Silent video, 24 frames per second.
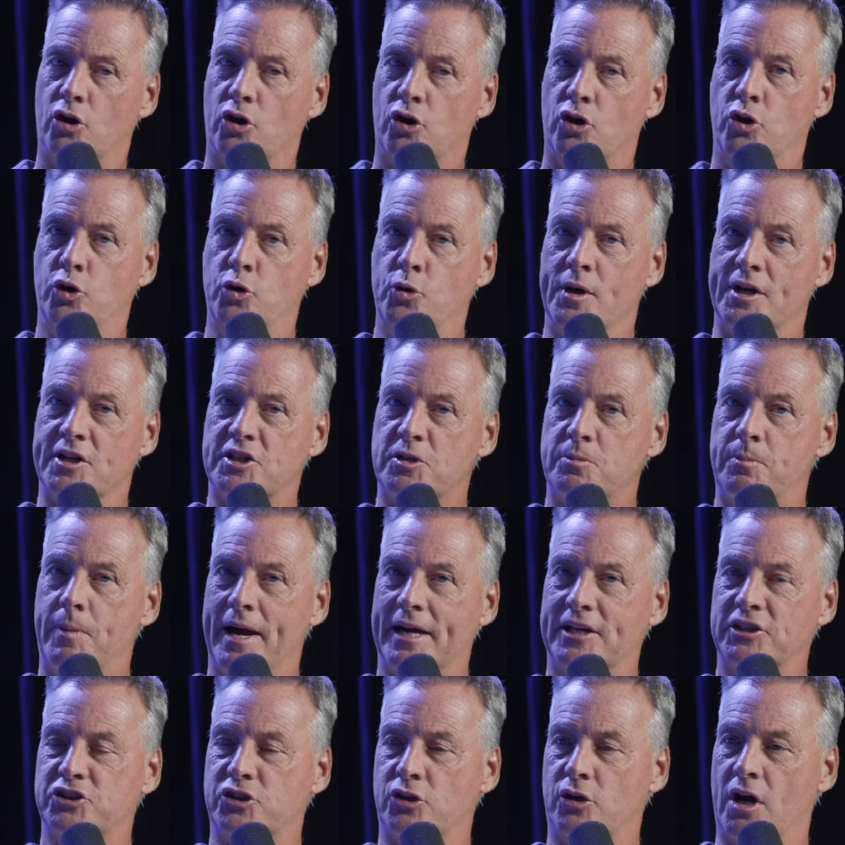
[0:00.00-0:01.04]
who
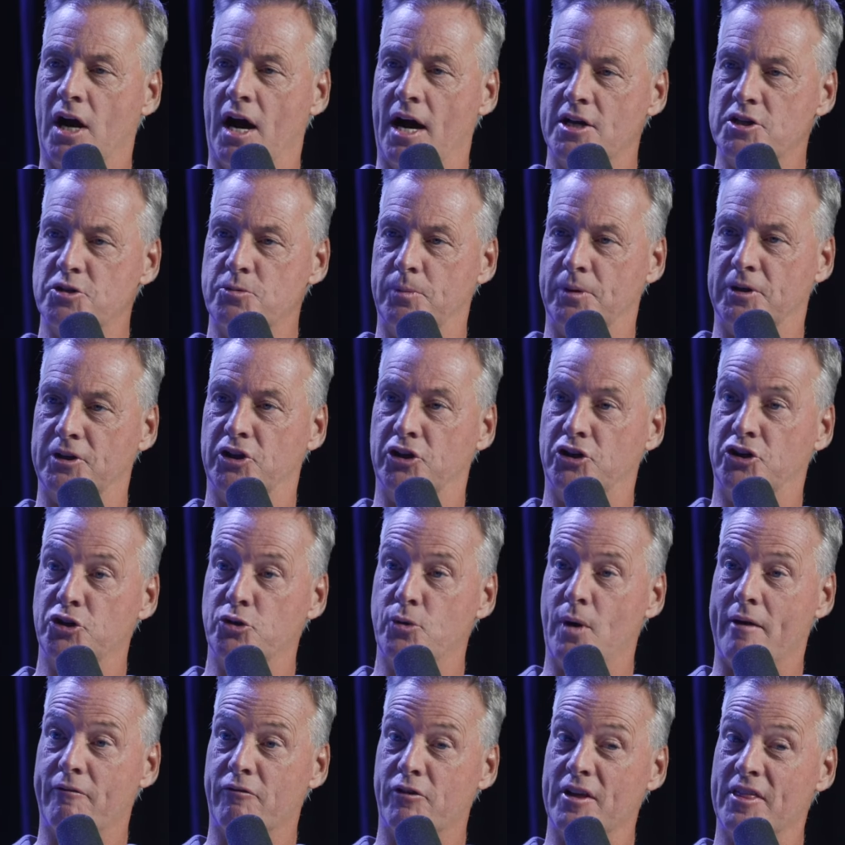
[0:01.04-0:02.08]
expects her husband to
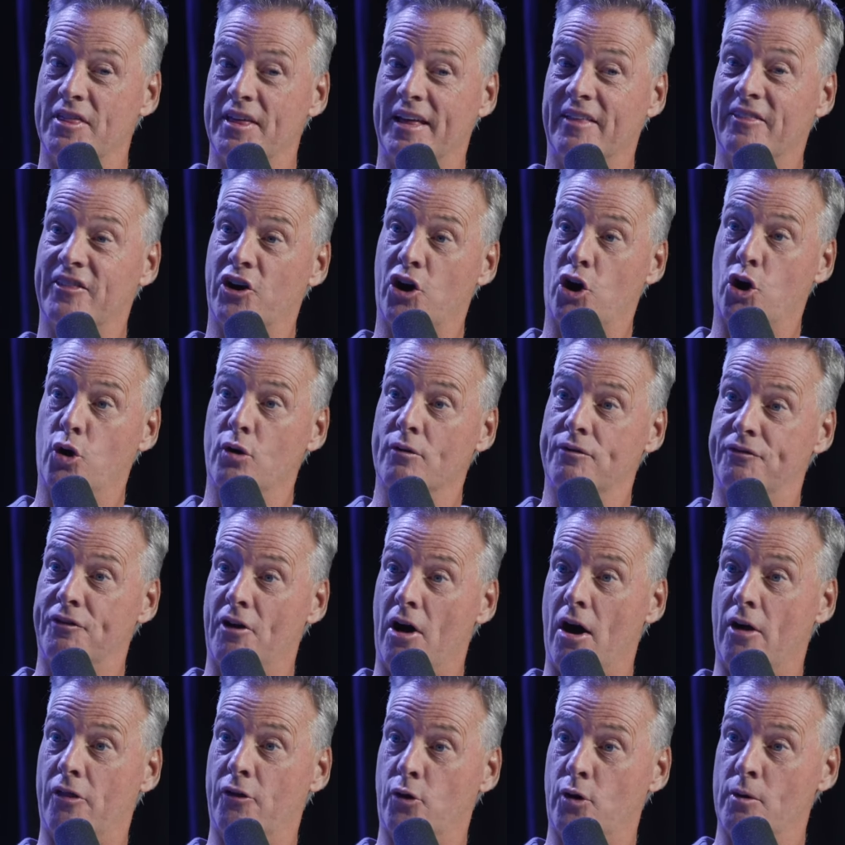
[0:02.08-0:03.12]
do everything that her
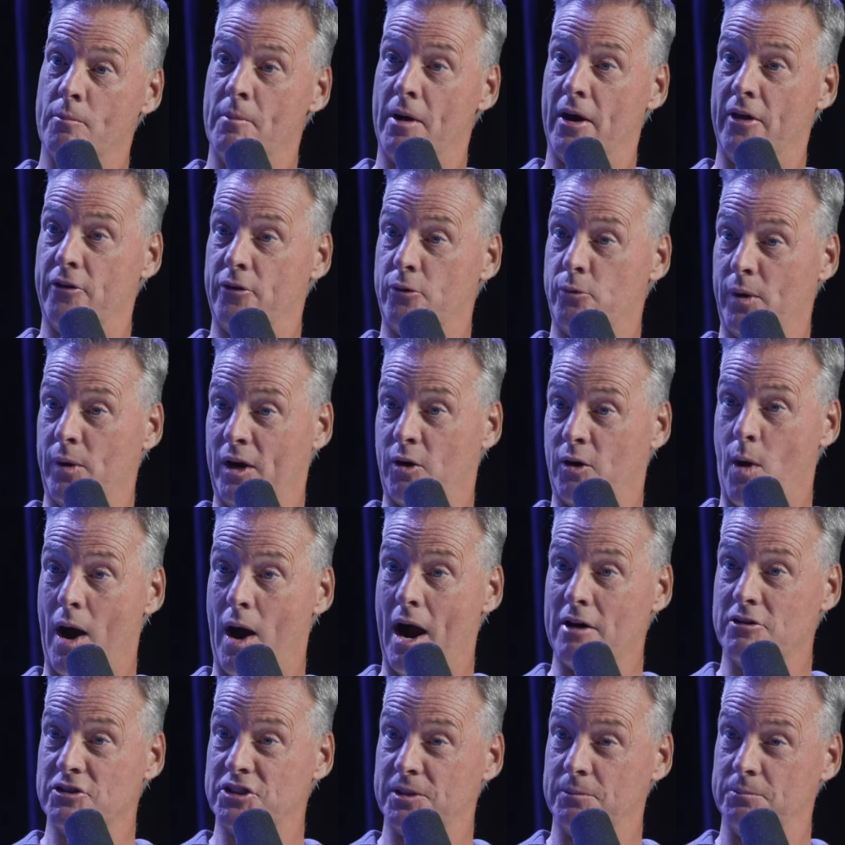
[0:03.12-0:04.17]
father or mother
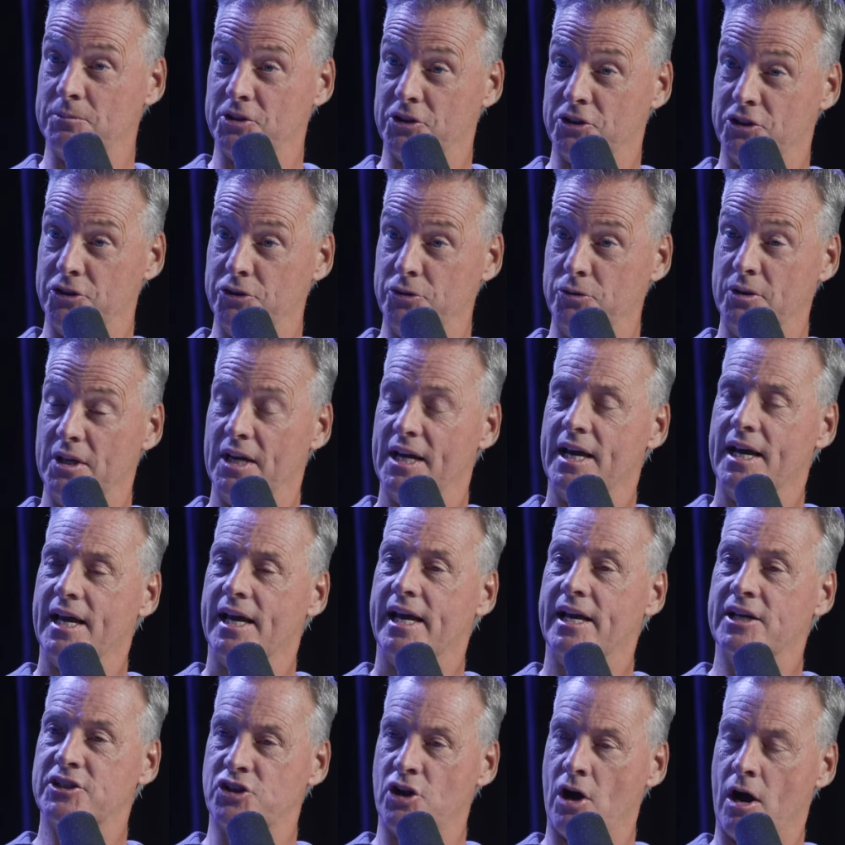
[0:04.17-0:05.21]
requires him to mm. do hmm.
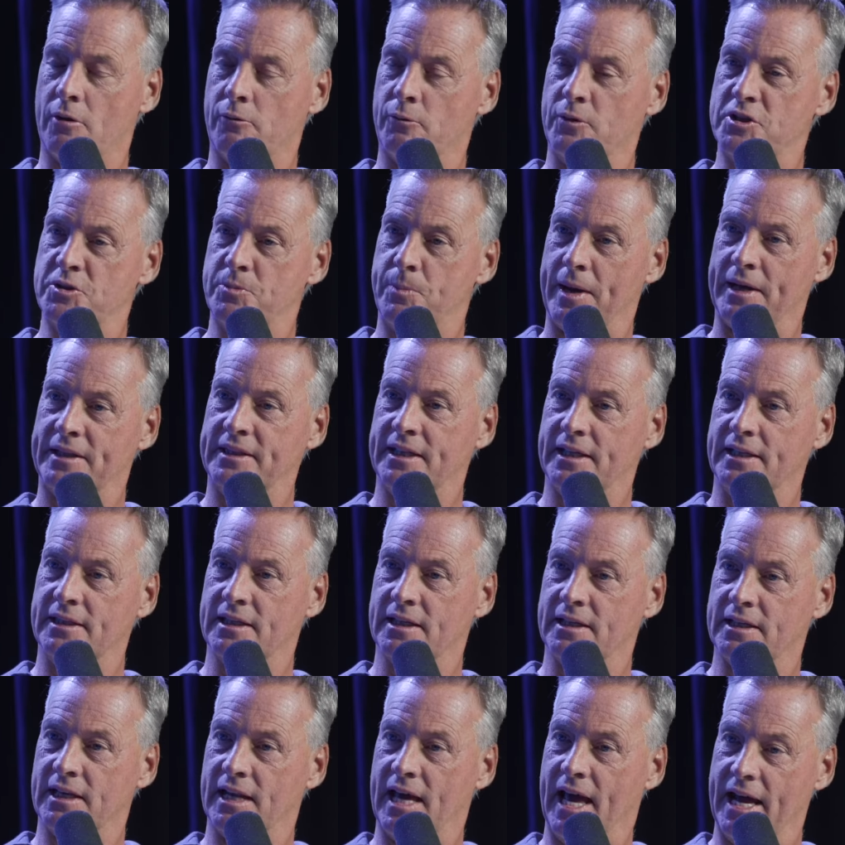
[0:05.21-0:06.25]
is not respecting
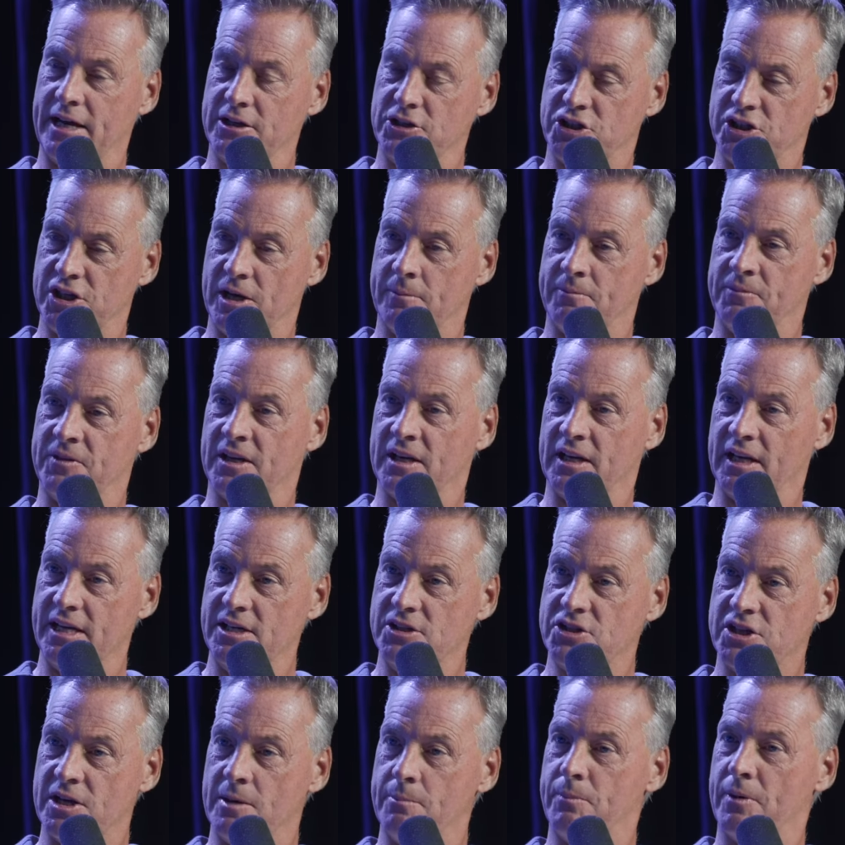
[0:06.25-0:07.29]
the headship, the
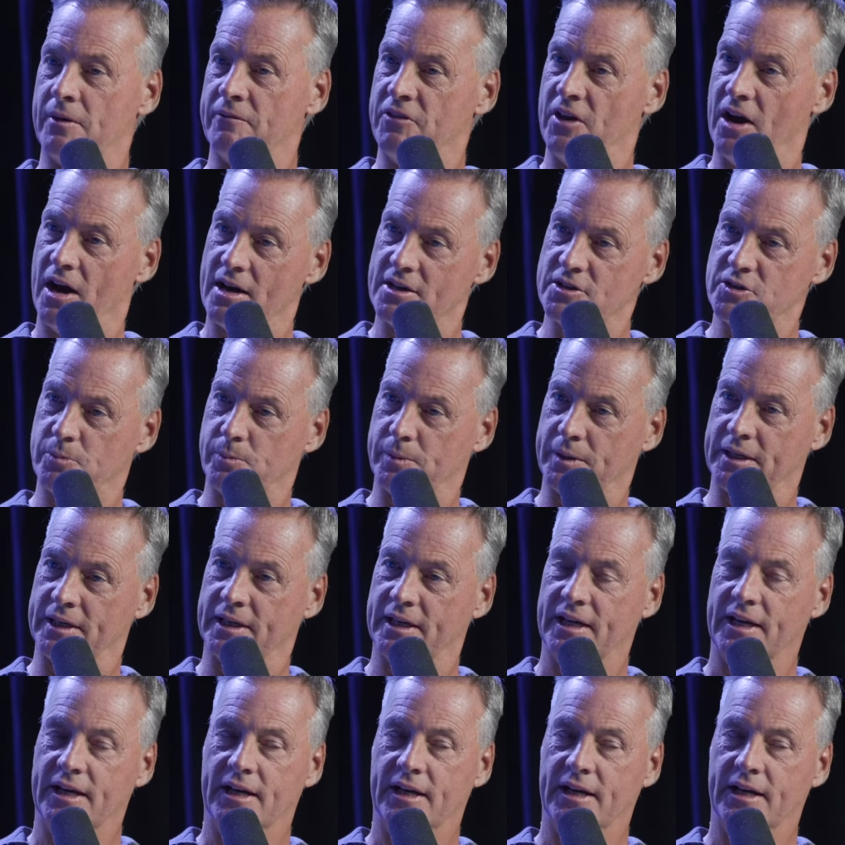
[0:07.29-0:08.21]
leadship yeah. of the husband.